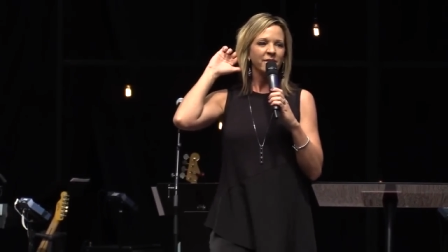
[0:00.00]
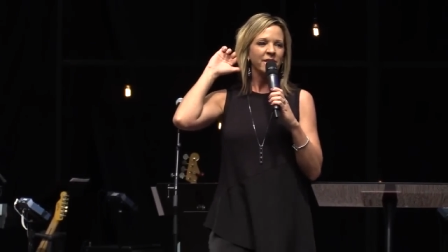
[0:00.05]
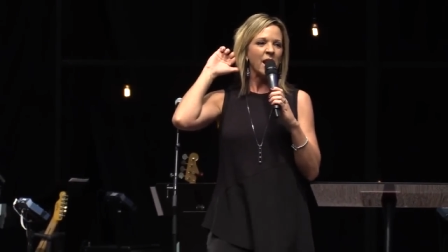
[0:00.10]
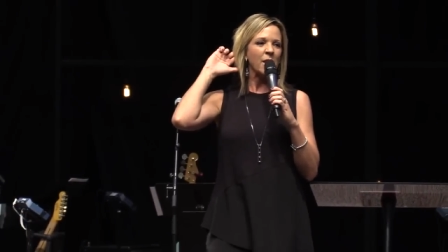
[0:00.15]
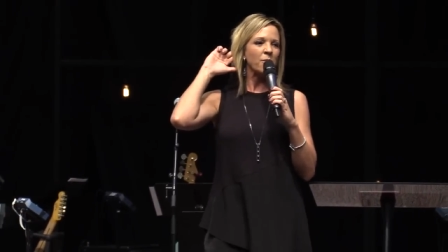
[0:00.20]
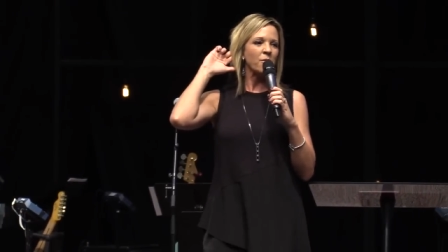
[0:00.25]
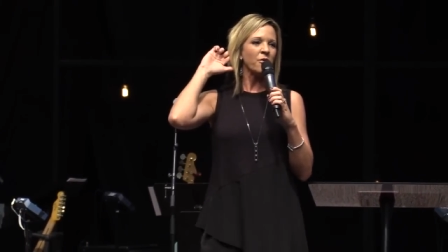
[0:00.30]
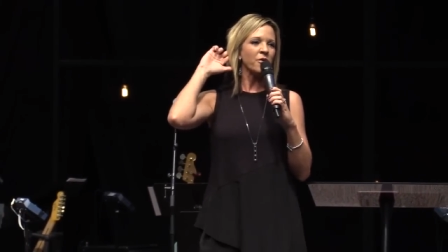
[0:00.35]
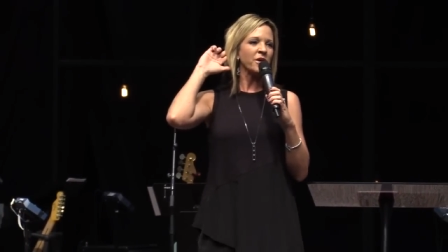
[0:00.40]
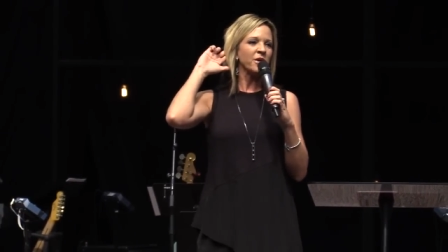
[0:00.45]

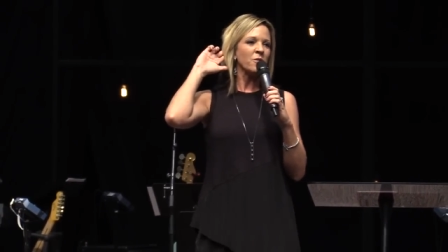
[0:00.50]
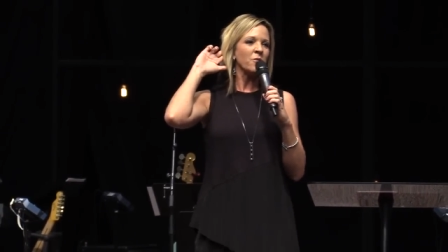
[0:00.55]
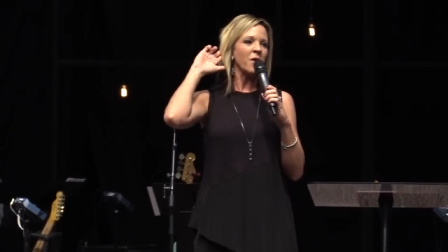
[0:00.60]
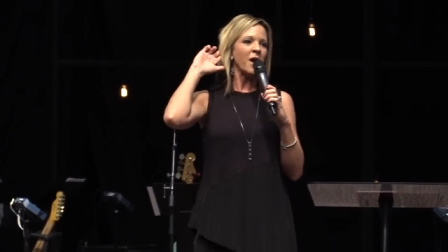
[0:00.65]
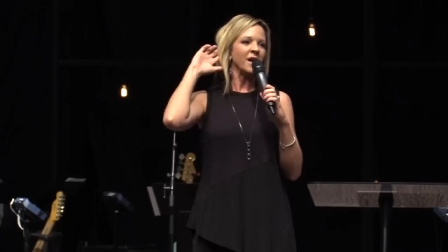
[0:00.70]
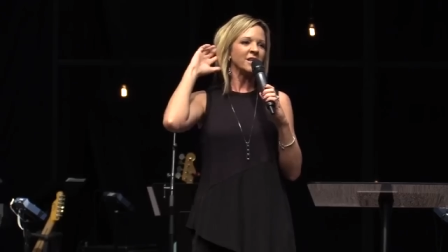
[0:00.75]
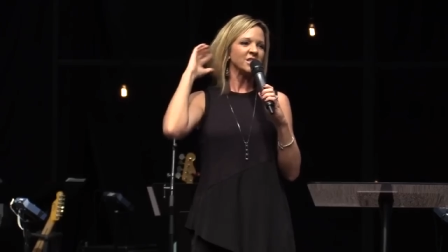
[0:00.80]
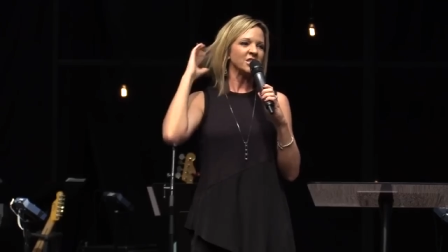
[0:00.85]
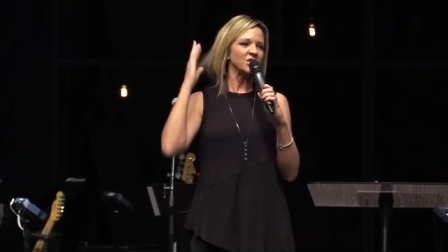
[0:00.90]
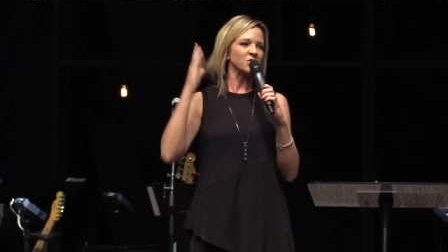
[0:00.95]
that morning
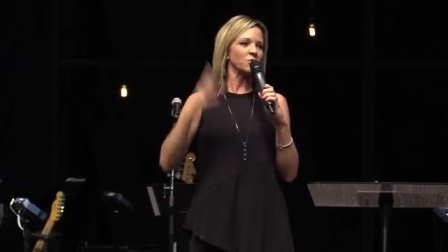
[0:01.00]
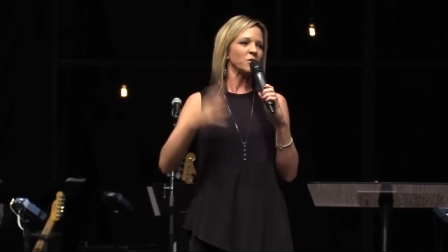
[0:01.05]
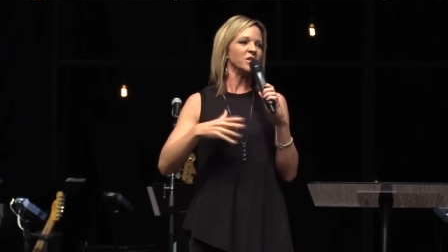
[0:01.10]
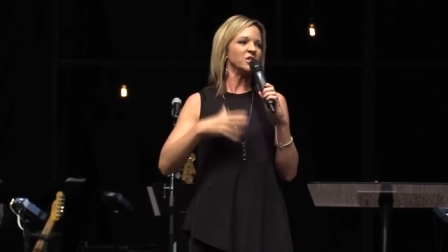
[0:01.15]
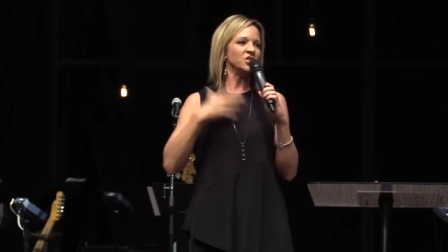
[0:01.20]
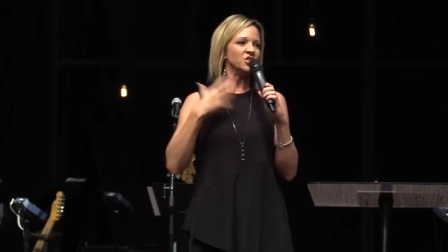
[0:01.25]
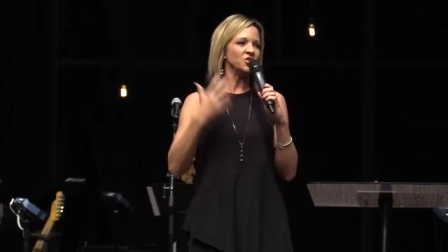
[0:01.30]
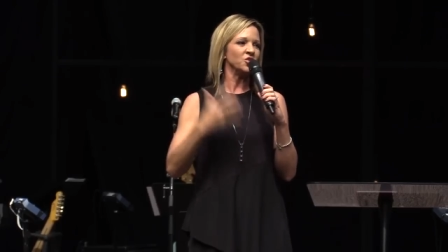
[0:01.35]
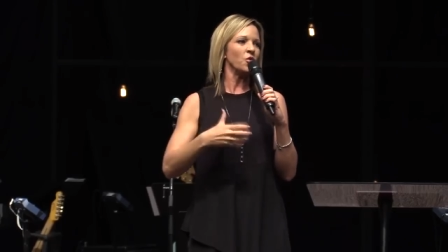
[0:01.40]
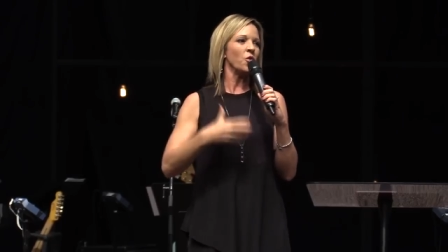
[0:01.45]
watch is
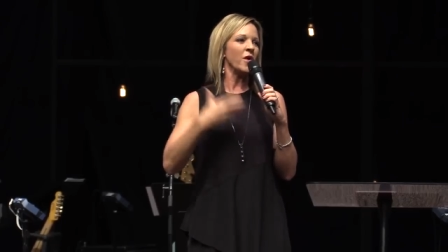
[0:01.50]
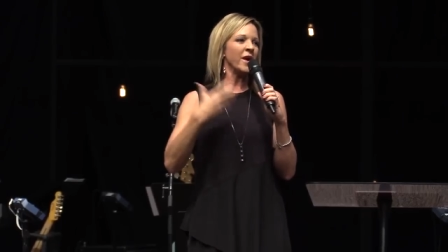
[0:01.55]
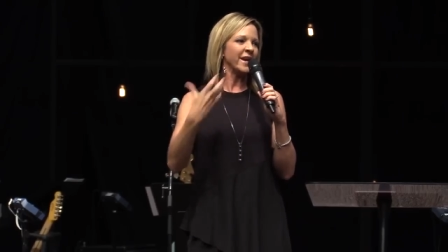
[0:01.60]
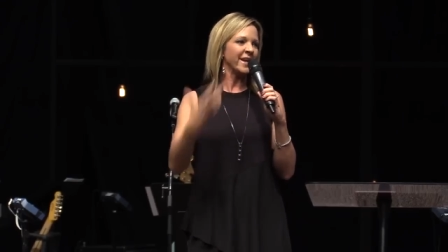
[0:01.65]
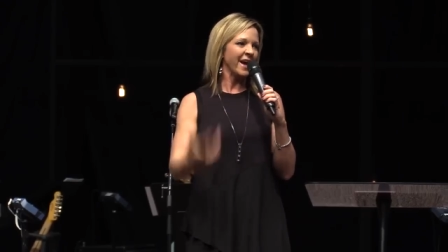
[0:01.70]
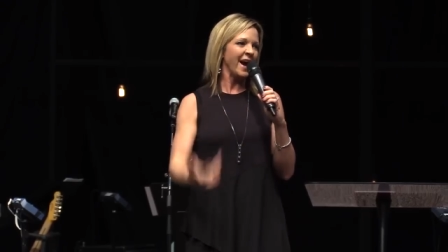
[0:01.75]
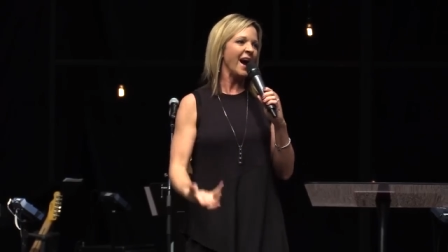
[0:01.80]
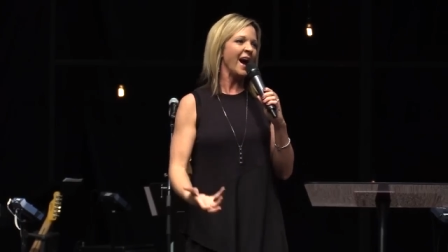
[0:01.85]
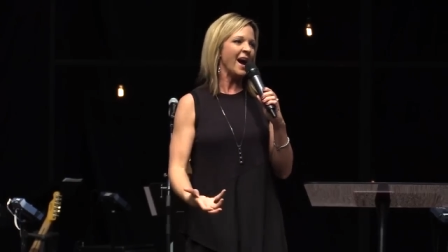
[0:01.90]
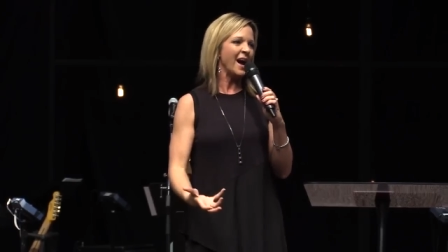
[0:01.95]
when joy
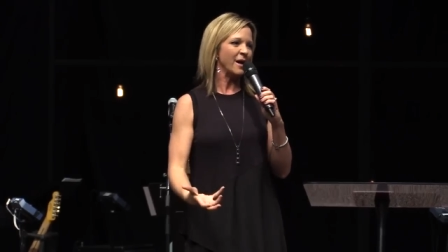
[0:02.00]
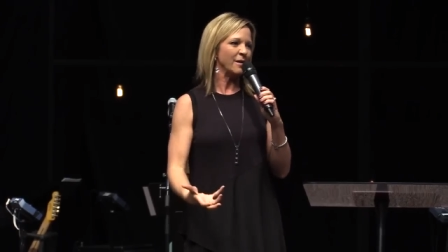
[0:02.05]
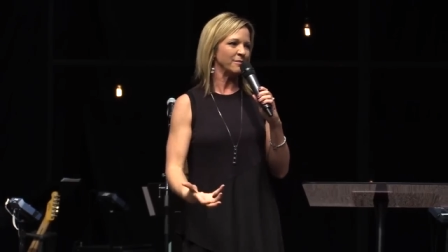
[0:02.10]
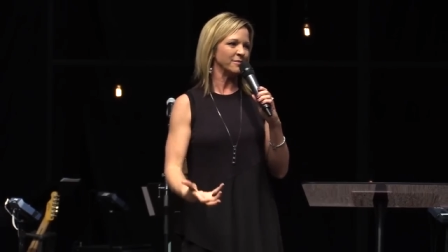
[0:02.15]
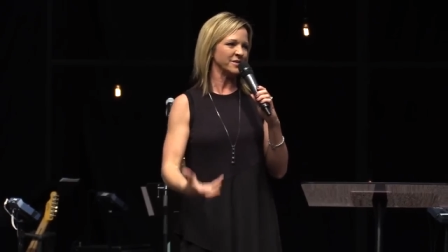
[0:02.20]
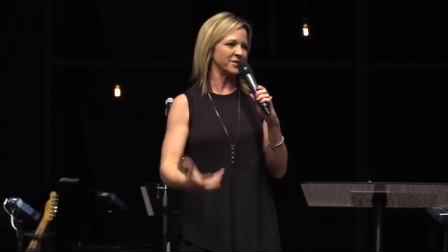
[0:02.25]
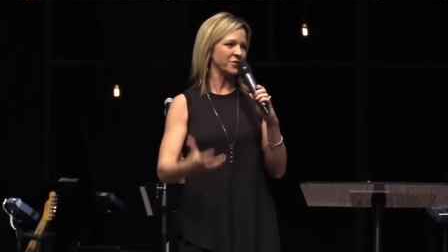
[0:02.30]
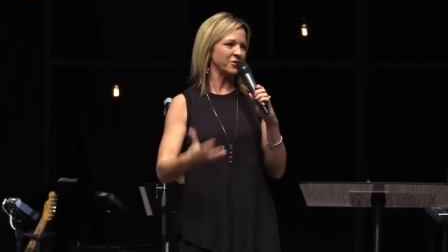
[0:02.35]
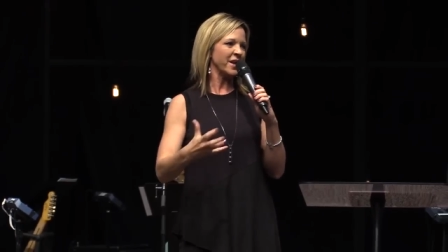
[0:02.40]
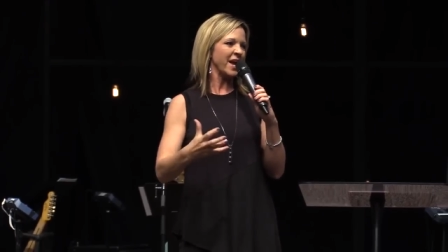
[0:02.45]

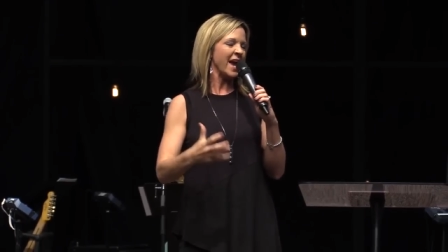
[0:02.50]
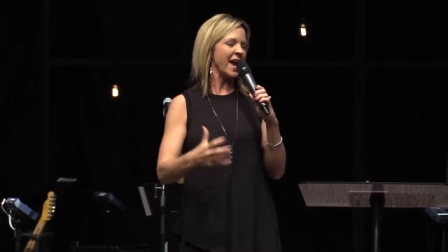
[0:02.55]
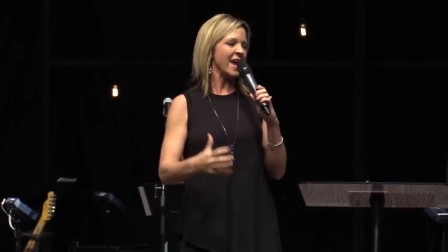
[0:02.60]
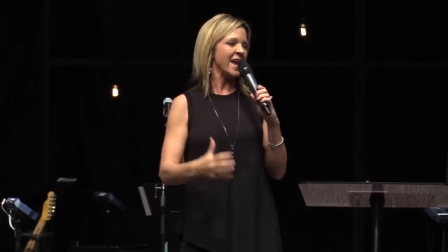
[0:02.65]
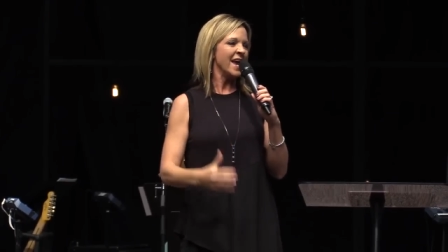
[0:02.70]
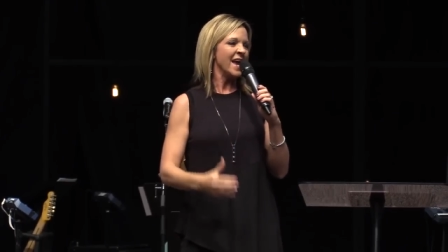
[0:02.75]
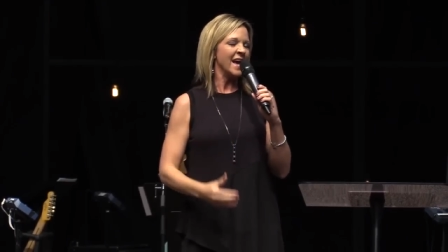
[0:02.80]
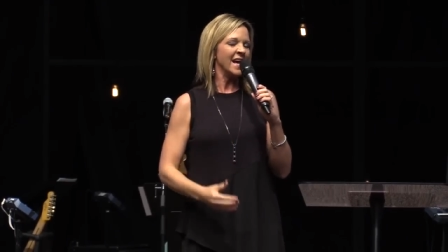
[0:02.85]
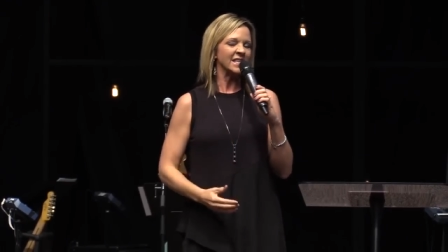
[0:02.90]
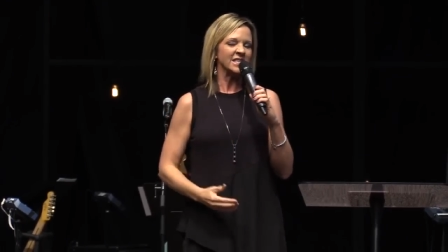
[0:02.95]
comes, okay?